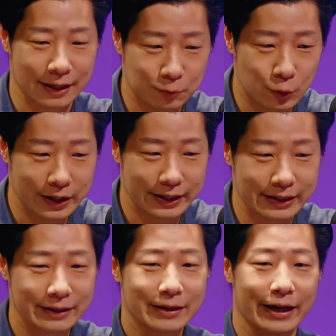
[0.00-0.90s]
same way,
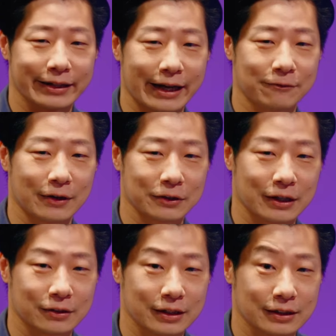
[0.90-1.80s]
and I found
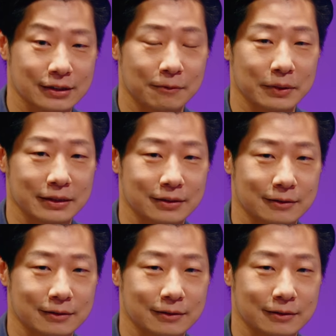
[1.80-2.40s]
out it's a bit